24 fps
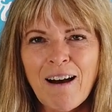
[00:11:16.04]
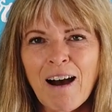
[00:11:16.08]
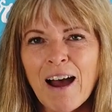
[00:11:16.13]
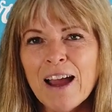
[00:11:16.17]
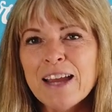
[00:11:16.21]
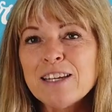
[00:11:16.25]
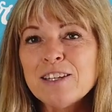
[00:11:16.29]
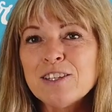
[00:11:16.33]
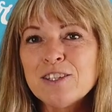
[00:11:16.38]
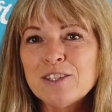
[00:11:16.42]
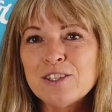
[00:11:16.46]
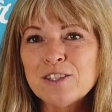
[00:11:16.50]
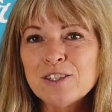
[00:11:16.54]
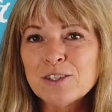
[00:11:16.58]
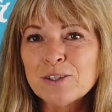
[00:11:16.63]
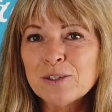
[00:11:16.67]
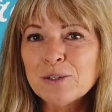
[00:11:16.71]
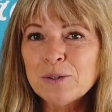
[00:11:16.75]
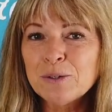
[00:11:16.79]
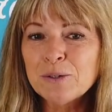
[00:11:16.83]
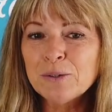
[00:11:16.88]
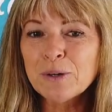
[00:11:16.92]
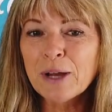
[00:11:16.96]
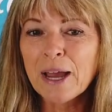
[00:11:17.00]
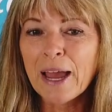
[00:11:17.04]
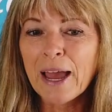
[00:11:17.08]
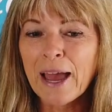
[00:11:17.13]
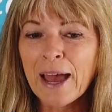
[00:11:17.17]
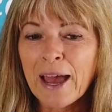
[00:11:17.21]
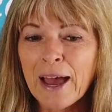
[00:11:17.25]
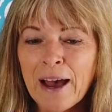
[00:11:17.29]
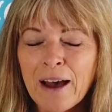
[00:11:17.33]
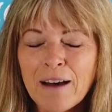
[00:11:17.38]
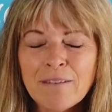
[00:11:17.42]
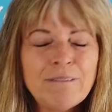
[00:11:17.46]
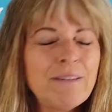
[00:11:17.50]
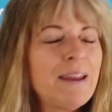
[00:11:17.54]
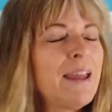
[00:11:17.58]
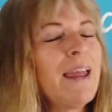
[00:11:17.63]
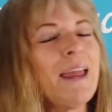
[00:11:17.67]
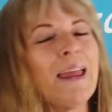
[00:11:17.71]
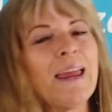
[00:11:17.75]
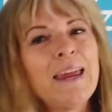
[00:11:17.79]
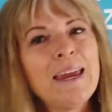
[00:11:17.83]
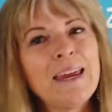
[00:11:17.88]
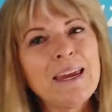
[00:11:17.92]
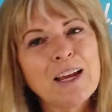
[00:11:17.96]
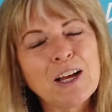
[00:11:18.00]
I do have
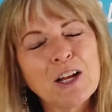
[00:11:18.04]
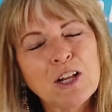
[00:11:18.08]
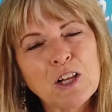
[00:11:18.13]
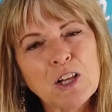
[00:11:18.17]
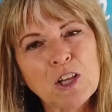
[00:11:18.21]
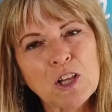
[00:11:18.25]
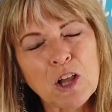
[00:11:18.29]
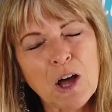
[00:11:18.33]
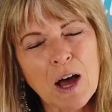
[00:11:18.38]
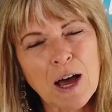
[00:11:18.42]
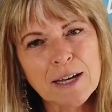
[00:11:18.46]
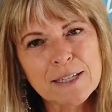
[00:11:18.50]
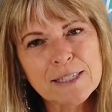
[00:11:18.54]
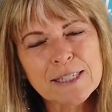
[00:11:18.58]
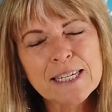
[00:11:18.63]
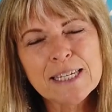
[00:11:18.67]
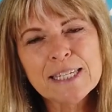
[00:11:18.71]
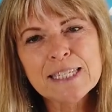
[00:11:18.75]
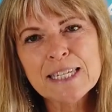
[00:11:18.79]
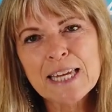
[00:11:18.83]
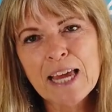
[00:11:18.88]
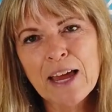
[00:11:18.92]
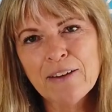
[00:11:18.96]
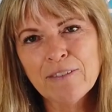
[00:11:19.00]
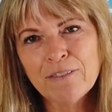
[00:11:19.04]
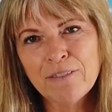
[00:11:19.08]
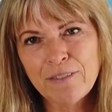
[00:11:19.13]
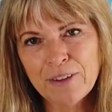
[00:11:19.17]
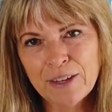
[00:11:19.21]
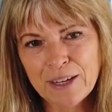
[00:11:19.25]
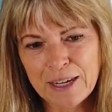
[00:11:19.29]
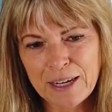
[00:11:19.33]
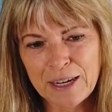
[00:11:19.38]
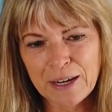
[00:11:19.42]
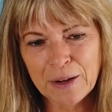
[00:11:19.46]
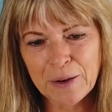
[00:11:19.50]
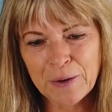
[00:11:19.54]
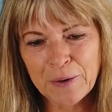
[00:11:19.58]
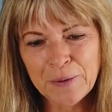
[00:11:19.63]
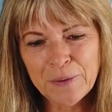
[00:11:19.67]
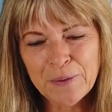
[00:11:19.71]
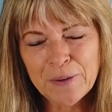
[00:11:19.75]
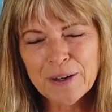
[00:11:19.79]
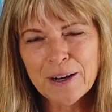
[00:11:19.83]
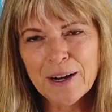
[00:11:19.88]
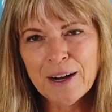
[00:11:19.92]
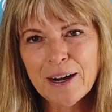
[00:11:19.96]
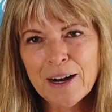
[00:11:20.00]
a closet
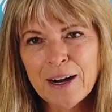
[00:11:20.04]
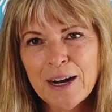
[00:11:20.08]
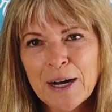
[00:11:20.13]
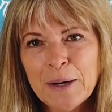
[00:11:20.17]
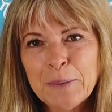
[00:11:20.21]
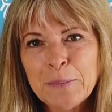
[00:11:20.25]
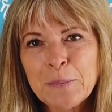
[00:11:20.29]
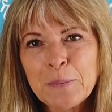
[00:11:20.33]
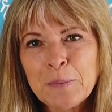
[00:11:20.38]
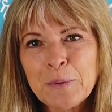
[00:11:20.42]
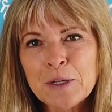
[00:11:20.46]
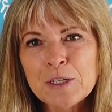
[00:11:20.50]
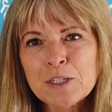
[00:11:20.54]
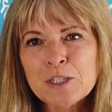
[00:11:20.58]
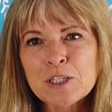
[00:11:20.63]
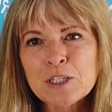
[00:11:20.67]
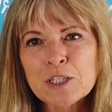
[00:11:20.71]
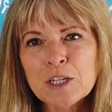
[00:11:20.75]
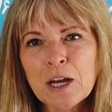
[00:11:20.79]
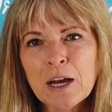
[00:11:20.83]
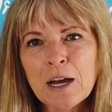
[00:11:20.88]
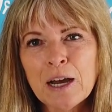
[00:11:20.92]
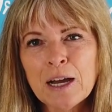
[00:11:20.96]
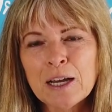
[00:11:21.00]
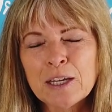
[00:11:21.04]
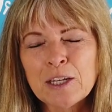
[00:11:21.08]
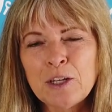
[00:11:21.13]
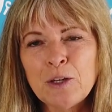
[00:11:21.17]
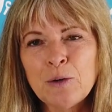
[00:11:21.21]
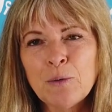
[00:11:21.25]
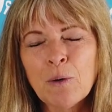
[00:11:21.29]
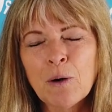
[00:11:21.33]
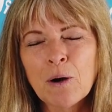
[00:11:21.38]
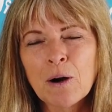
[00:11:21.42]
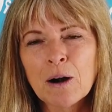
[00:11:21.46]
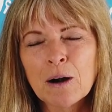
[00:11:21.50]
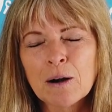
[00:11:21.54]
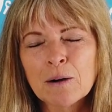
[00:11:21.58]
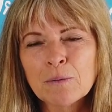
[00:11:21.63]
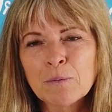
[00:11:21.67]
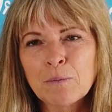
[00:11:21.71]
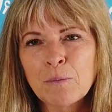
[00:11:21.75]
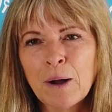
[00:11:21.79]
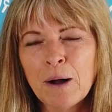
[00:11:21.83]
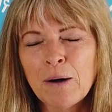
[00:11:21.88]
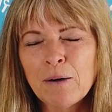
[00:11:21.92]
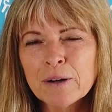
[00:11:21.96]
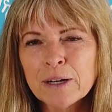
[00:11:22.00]
video, which you
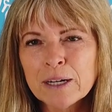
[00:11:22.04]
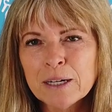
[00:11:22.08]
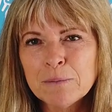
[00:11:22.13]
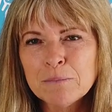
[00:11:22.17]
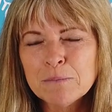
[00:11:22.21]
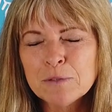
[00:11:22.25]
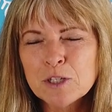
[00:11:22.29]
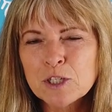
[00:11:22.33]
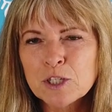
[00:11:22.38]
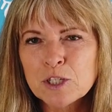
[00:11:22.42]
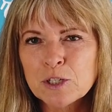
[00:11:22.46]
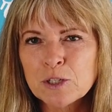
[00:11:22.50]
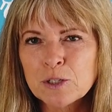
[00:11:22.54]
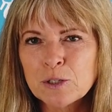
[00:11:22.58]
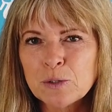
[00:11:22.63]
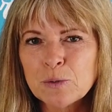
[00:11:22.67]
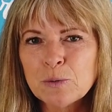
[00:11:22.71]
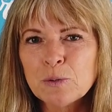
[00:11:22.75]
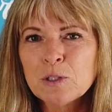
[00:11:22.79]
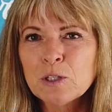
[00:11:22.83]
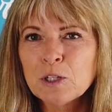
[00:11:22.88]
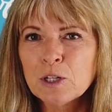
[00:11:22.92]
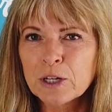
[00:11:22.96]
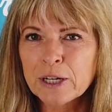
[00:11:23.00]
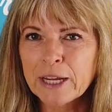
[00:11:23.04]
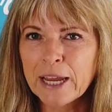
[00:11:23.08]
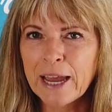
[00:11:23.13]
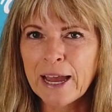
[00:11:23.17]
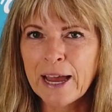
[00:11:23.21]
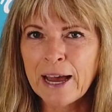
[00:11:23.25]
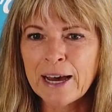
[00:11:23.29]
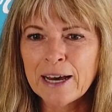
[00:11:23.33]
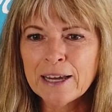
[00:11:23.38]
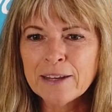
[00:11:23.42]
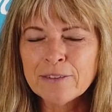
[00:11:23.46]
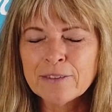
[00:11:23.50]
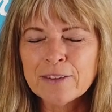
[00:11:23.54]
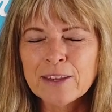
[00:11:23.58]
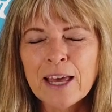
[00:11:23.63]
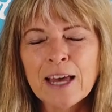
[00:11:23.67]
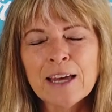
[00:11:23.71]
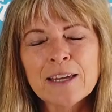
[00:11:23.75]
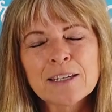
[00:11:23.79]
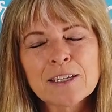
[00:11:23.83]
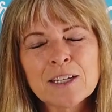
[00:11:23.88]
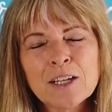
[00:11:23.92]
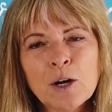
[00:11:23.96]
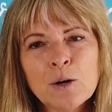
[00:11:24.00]
are welcome to look at,
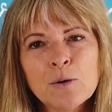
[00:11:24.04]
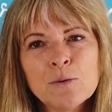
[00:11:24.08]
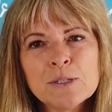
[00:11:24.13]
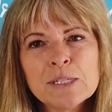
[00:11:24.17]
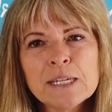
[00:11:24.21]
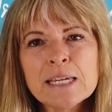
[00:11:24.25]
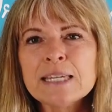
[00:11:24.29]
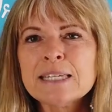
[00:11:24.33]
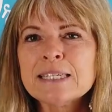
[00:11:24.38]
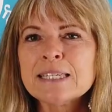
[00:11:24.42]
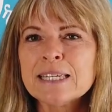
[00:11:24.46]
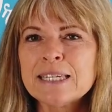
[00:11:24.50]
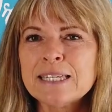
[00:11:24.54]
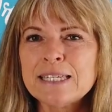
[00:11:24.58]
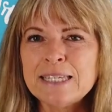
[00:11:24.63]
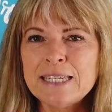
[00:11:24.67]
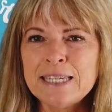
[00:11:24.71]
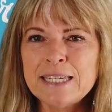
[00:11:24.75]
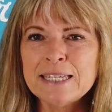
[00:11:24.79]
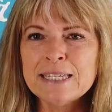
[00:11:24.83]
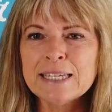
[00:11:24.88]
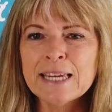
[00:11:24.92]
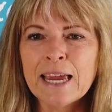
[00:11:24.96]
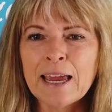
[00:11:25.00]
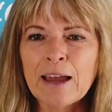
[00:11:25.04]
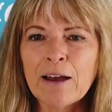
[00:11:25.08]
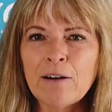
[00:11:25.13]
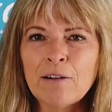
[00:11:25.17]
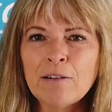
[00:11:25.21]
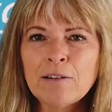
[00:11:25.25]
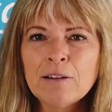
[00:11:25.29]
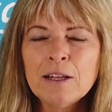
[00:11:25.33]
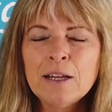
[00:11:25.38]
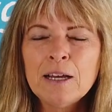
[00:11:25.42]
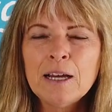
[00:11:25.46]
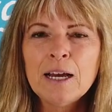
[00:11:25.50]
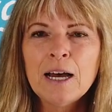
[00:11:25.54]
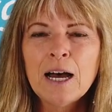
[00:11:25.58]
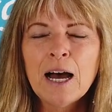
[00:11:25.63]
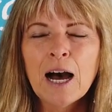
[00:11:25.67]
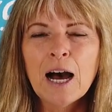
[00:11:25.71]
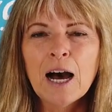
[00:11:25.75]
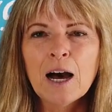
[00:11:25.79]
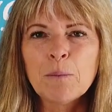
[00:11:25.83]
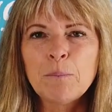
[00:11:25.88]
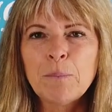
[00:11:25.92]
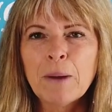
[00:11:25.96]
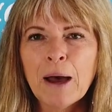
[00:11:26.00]
that goes into detail
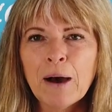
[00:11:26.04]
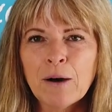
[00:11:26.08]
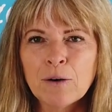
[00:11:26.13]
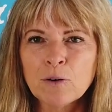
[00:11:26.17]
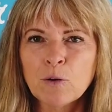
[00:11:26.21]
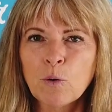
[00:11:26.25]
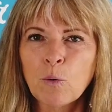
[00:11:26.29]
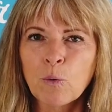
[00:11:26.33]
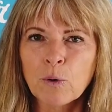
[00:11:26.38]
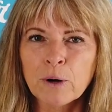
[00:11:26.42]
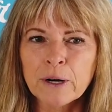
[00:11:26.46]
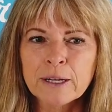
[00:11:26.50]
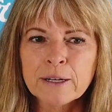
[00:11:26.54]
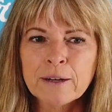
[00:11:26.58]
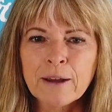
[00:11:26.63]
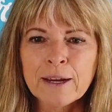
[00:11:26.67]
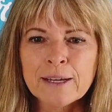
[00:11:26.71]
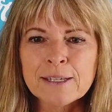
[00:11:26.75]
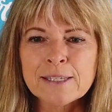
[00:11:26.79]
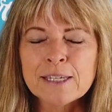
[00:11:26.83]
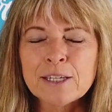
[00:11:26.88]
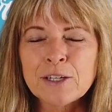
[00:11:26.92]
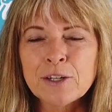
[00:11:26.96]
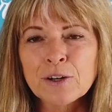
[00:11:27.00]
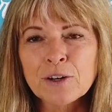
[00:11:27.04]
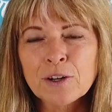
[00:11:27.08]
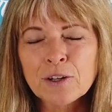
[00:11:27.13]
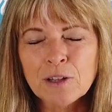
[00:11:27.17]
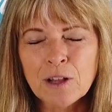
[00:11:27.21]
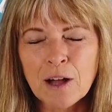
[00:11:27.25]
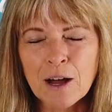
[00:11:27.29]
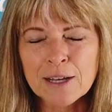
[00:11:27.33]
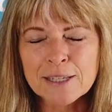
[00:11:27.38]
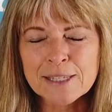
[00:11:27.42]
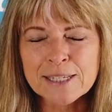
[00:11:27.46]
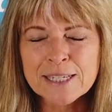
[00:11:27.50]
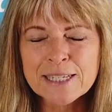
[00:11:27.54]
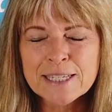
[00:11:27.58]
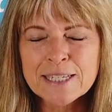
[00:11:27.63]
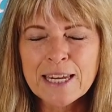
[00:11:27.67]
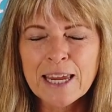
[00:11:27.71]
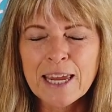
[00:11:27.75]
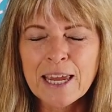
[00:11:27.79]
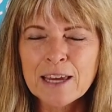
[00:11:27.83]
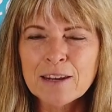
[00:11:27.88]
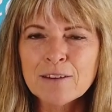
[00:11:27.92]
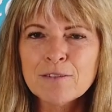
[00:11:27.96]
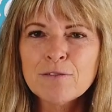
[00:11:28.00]
about organizing your closet
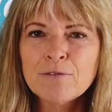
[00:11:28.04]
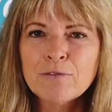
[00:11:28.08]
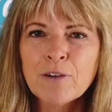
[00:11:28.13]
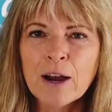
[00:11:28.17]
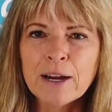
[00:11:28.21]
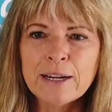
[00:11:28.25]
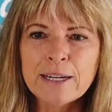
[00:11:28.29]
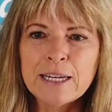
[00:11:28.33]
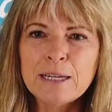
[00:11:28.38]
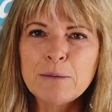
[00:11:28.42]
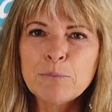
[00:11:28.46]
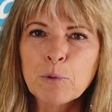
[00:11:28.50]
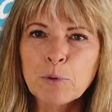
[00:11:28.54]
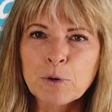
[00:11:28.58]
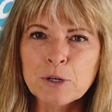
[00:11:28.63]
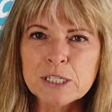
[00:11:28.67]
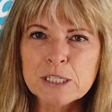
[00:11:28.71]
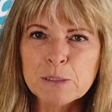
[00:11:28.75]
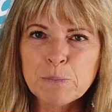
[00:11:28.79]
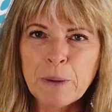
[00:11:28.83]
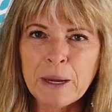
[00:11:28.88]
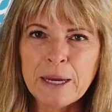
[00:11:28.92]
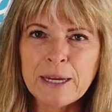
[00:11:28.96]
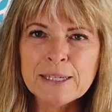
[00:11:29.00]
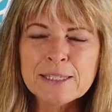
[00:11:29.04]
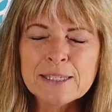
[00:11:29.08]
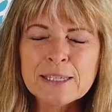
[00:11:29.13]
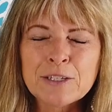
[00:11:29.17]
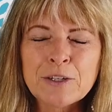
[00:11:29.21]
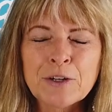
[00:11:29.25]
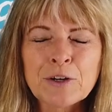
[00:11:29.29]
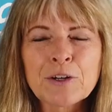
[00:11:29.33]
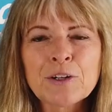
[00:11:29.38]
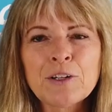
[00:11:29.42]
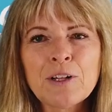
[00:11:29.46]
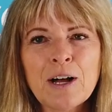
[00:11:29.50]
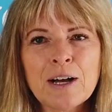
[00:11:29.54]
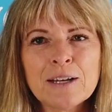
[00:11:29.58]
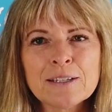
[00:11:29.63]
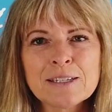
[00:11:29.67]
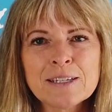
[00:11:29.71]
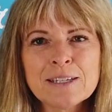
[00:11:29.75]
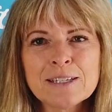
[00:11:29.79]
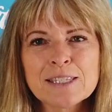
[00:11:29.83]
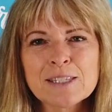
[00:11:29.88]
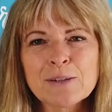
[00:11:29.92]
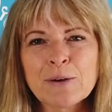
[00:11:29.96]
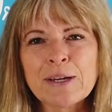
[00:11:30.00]
and finding more space in your
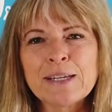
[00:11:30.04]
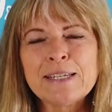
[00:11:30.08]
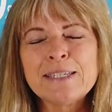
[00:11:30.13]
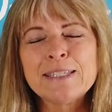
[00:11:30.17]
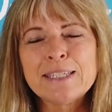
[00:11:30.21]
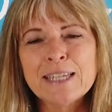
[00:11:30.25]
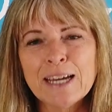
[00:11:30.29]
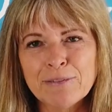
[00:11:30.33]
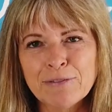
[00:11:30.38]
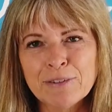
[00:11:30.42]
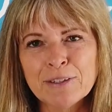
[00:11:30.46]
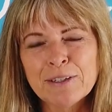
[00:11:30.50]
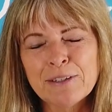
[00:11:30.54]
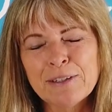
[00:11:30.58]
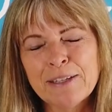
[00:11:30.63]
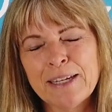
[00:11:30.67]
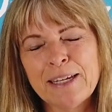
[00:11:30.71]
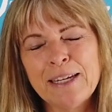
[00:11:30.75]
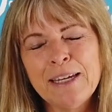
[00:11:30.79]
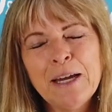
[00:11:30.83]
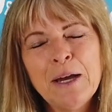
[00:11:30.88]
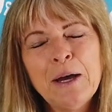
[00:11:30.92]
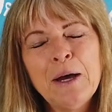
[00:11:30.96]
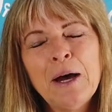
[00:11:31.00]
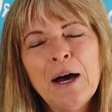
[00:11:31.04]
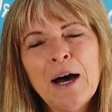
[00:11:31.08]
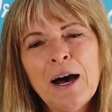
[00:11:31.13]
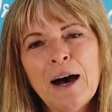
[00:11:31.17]
closet. So I definitely